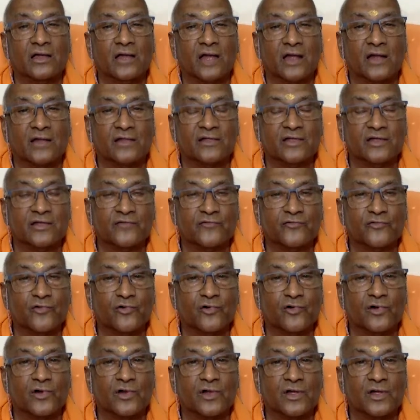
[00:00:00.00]
And
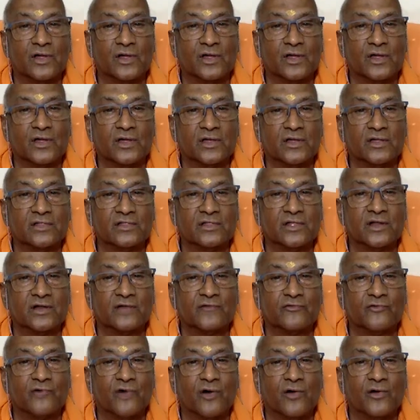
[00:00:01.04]
therefore, in that
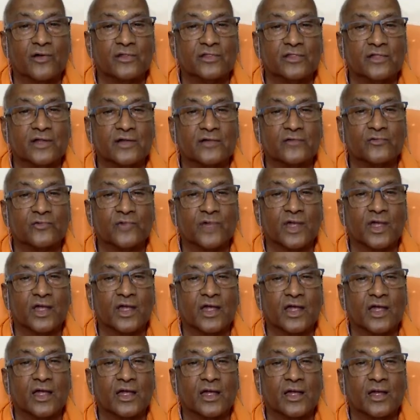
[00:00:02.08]
form, in that way,
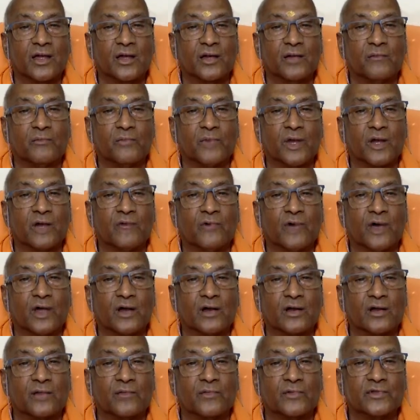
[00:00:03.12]

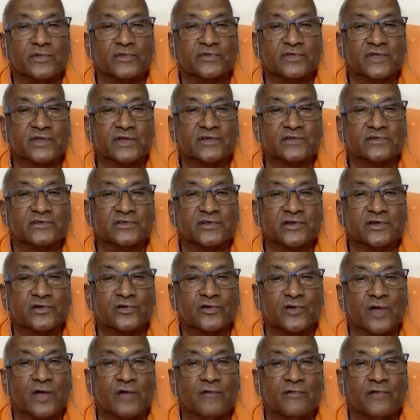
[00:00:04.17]
Bhagavan descends
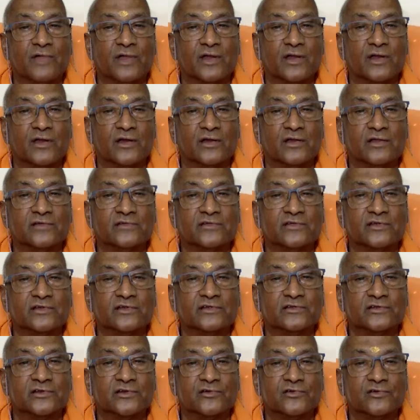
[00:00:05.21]
into heaven,
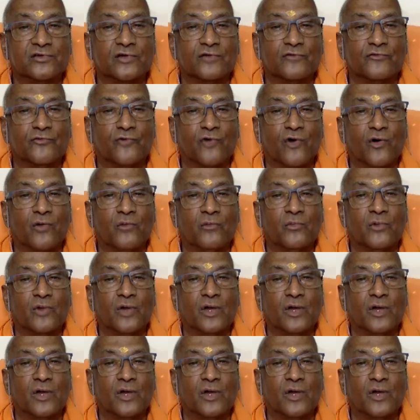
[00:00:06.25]
descends into a form,